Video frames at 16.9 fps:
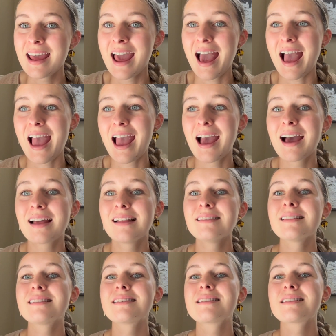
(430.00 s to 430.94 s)

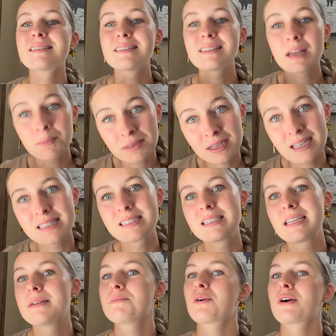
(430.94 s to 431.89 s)
and some kids
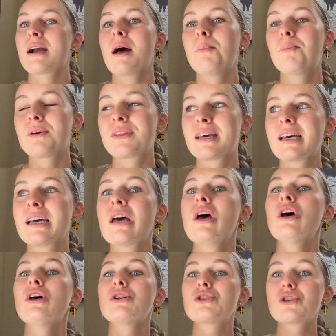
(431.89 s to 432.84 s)
need more help with it.
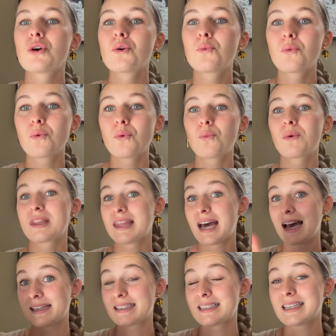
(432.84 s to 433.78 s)
So with
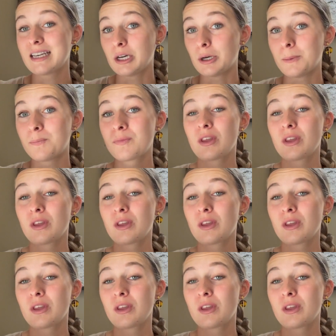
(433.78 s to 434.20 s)
that skill.